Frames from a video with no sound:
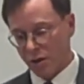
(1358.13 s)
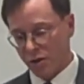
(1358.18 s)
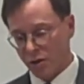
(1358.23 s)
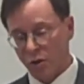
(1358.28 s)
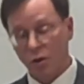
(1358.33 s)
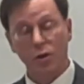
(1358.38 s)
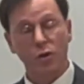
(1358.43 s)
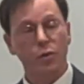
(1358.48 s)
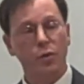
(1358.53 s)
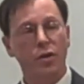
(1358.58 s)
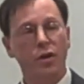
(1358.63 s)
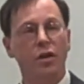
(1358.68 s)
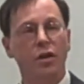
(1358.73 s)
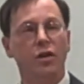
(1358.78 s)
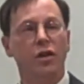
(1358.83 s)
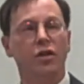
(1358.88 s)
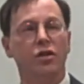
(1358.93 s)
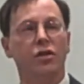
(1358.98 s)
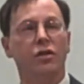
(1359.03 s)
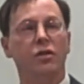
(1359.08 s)
So those were the
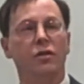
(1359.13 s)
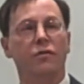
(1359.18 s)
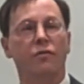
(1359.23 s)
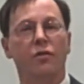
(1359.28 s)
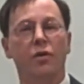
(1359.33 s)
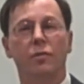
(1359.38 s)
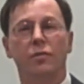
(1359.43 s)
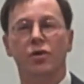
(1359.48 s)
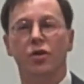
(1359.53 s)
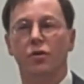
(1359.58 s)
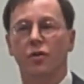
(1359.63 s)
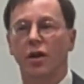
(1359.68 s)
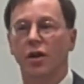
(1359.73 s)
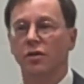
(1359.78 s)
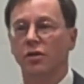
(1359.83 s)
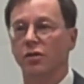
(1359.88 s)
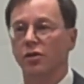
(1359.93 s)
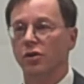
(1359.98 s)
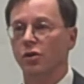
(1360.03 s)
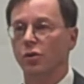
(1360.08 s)
conditions from
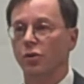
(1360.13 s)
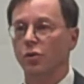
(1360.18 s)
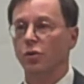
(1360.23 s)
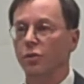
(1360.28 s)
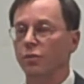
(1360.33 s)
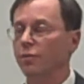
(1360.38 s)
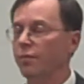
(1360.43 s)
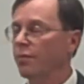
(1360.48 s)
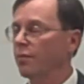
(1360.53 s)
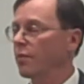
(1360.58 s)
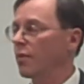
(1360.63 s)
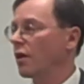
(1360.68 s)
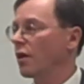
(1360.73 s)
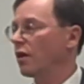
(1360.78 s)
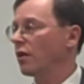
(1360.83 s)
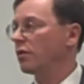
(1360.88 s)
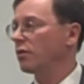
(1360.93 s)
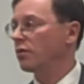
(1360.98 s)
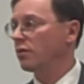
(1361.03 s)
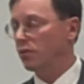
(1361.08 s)
2002
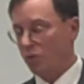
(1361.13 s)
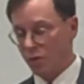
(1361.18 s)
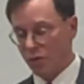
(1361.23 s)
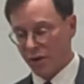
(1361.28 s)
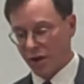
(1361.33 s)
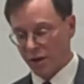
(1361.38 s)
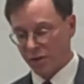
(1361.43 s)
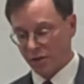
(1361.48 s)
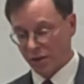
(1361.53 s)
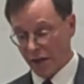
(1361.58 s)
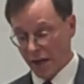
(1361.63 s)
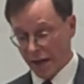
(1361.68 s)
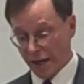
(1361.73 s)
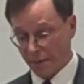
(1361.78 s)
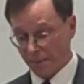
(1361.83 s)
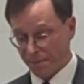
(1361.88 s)
to 2008.